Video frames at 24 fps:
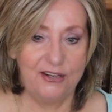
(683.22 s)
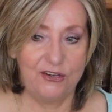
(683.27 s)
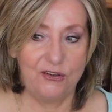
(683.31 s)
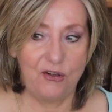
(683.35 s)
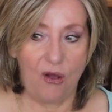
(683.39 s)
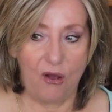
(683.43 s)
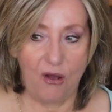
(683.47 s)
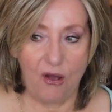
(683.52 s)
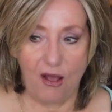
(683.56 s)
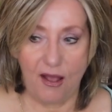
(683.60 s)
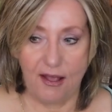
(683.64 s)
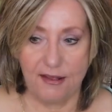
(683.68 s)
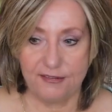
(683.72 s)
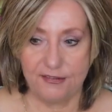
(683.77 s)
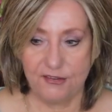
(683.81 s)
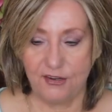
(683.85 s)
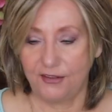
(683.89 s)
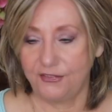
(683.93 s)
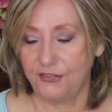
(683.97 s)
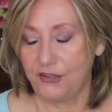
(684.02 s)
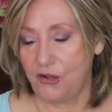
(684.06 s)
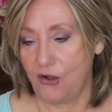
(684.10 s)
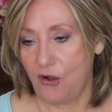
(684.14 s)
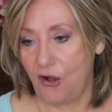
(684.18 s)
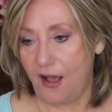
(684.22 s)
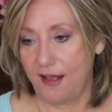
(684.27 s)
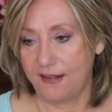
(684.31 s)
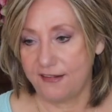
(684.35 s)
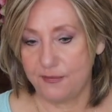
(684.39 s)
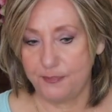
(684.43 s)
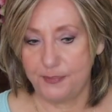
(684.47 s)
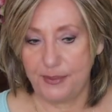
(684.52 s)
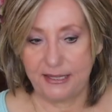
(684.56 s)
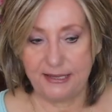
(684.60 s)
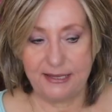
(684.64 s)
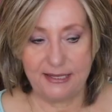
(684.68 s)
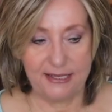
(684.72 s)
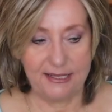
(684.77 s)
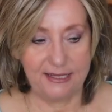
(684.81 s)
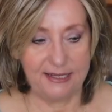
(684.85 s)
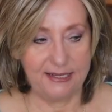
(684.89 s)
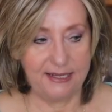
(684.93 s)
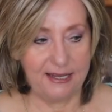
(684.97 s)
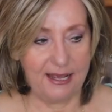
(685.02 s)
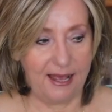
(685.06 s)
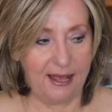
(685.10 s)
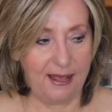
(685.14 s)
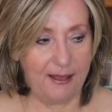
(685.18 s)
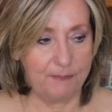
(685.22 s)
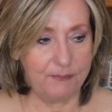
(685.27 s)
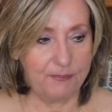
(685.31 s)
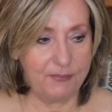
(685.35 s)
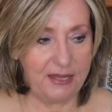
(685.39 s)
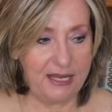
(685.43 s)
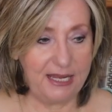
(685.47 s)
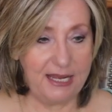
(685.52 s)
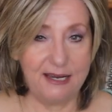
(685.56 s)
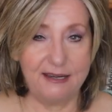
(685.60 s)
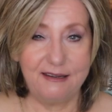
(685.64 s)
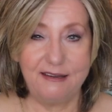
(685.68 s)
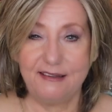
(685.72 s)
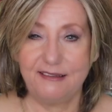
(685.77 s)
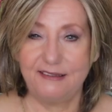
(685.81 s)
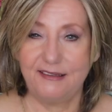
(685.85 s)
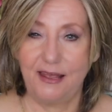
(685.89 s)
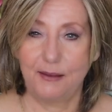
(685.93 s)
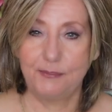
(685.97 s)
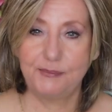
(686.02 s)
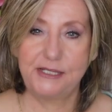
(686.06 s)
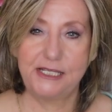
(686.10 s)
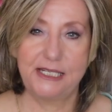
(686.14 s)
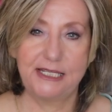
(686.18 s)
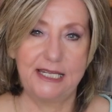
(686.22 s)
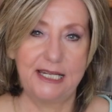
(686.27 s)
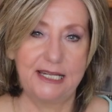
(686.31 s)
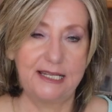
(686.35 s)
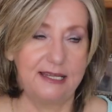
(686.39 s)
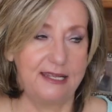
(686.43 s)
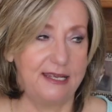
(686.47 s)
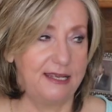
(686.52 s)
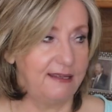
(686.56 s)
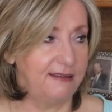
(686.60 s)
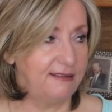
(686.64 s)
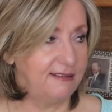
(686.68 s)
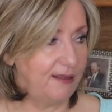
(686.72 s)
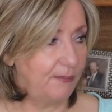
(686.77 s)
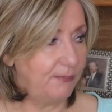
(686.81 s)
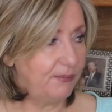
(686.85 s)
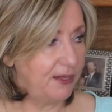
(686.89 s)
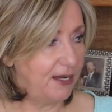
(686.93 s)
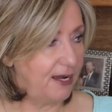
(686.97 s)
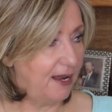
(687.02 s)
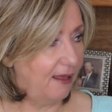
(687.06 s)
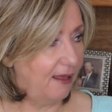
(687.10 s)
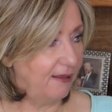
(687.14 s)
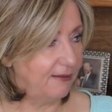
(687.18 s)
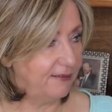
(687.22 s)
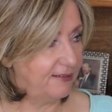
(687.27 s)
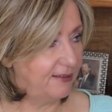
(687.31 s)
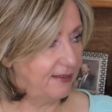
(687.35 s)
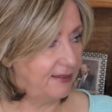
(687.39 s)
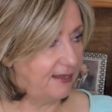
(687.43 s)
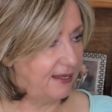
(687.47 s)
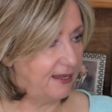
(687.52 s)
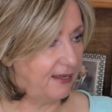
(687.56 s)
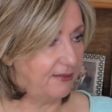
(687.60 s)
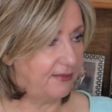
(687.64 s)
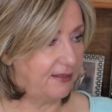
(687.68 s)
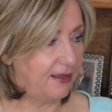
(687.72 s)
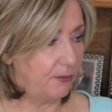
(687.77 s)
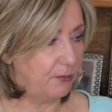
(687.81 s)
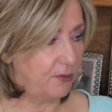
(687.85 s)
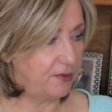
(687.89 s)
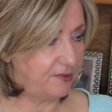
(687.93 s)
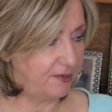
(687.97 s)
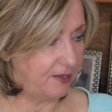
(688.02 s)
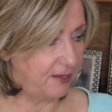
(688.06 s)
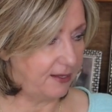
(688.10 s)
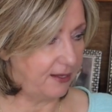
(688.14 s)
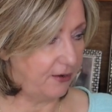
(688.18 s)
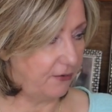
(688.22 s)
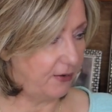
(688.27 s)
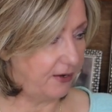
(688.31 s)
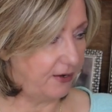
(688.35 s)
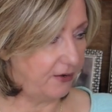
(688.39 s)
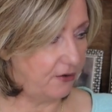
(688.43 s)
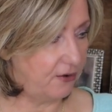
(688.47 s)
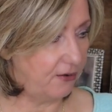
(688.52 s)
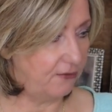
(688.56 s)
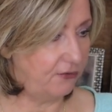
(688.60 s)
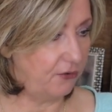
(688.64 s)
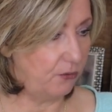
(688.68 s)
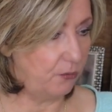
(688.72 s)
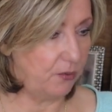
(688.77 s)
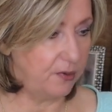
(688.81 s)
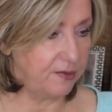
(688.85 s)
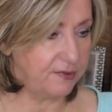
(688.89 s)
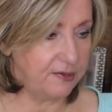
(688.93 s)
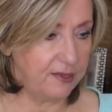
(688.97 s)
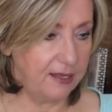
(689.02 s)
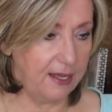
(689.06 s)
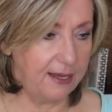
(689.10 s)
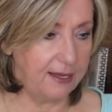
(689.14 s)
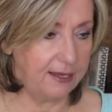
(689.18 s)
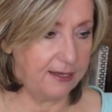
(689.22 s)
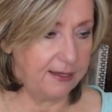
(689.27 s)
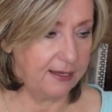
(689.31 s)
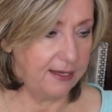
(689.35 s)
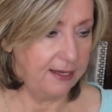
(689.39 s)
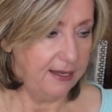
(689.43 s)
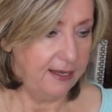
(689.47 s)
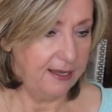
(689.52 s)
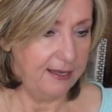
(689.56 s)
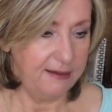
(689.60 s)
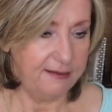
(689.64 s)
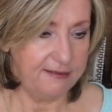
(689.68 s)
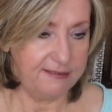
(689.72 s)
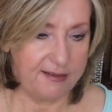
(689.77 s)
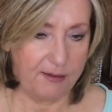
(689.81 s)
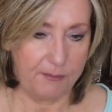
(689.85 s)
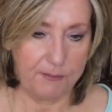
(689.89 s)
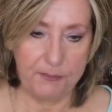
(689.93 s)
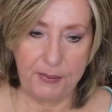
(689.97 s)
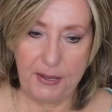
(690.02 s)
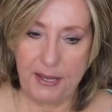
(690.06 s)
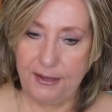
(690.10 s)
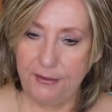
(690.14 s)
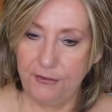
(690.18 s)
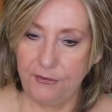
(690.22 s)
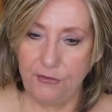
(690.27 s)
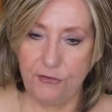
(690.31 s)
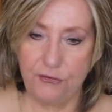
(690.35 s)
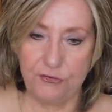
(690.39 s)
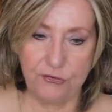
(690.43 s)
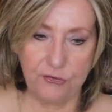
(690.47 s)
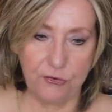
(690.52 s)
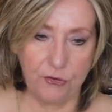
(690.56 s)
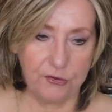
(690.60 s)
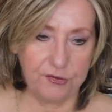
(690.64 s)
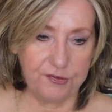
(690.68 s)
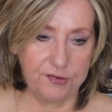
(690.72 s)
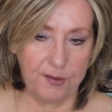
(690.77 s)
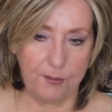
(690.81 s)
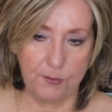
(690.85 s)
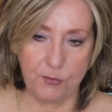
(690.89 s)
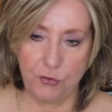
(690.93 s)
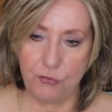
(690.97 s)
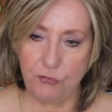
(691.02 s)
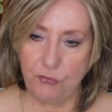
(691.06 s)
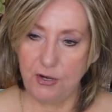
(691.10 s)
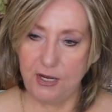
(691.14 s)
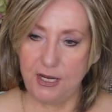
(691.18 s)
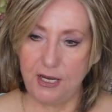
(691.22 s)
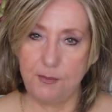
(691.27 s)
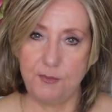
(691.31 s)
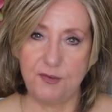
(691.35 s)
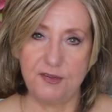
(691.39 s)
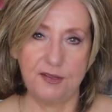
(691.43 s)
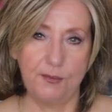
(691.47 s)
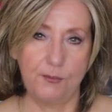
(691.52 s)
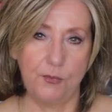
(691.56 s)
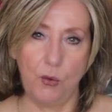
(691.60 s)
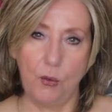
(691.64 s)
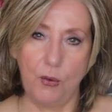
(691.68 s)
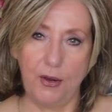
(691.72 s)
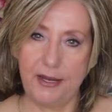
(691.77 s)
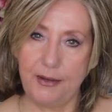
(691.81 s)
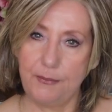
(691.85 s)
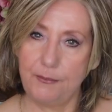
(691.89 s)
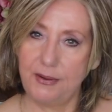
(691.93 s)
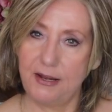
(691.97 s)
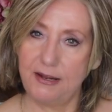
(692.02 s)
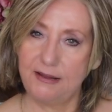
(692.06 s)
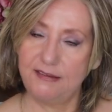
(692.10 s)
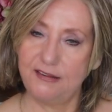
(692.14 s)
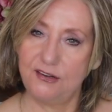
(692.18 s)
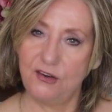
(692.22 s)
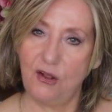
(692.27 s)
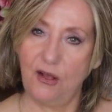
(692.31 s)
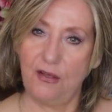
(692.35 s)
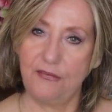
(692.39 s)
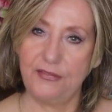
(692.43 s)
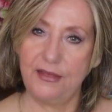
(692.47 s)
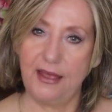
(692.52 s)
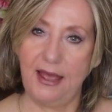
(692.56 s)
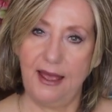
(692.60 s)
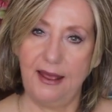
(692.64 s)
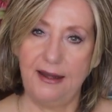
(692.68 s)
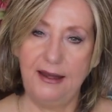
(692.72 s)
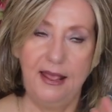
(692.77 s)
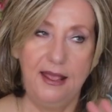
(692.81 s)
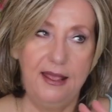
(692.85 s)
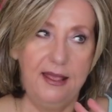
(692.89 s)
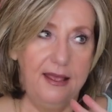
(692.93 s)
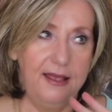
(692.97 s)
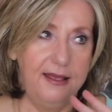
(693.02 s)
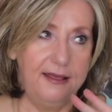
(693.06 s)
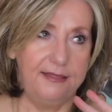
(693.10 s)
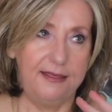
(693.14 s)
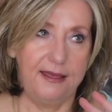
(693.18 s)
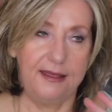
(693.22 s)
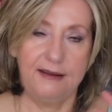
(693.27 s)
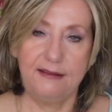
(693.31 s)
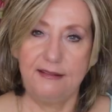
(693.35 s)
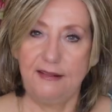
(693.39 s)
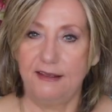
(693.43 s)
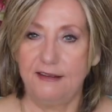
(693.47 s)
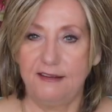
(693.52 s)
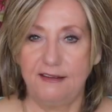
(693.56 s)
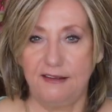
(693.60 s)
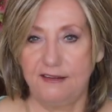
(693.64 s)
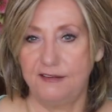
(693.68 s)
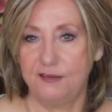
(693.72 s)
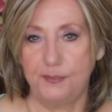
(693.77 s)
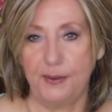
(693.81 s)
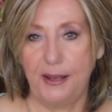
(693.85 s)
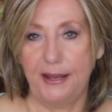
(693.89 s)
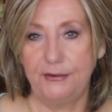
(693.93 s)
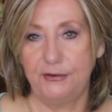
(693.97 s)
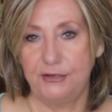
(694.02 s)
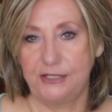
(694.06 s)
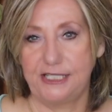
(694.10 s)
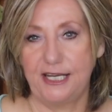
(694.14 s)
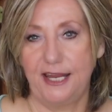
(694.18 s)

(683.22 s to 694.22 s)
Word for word: gauze, not the gauze, but the um, antiseptic and the something else in there that was in there. I don't know if it was like some pills or some cream, some ointments and all that. They had like expired